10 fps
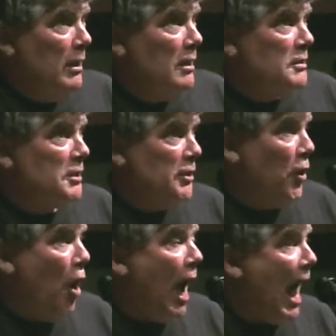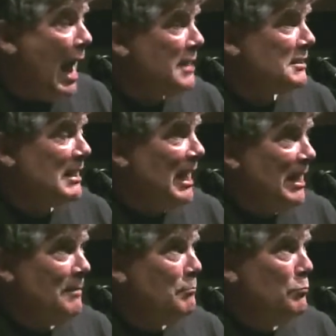see her eyes
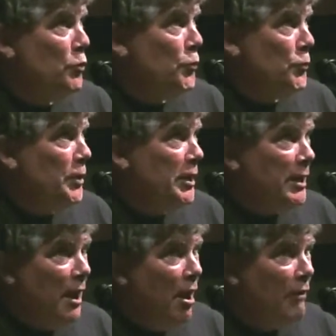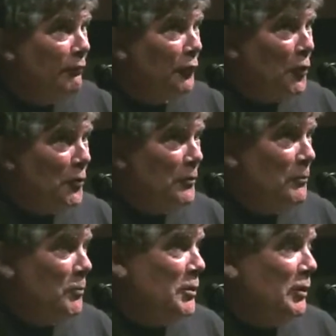get moody,
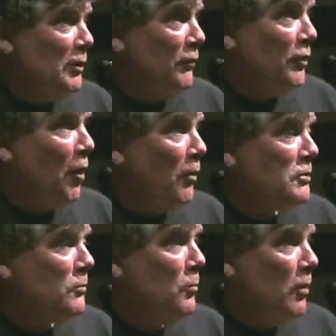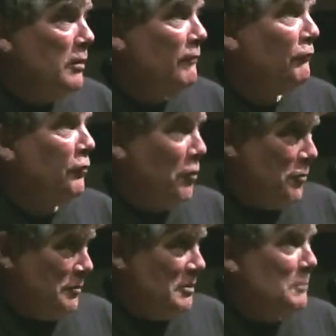flirting with the thoughts of what
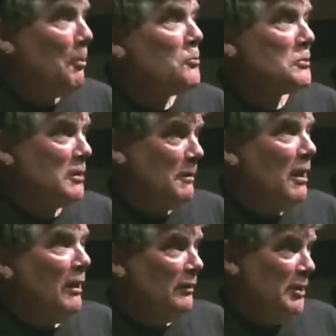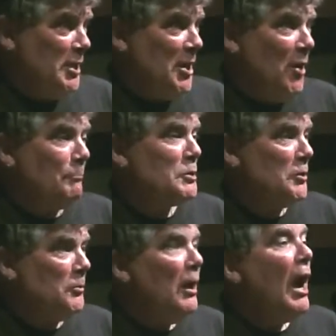flirting's supposed to lead up to.